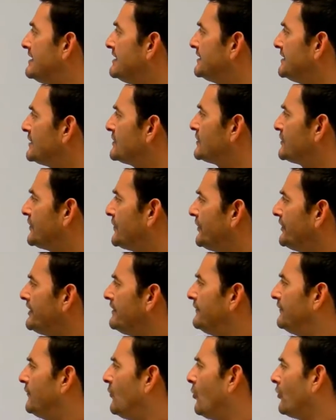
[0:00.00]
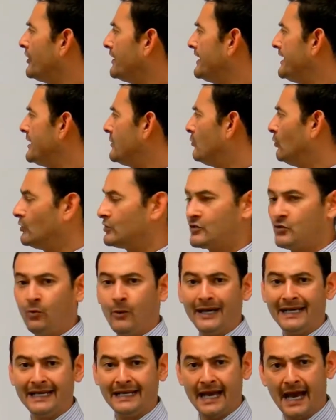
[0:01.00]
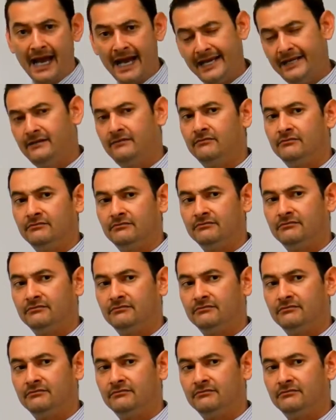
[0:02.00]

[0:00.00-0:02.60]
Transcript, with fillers: Does 34 equal 29?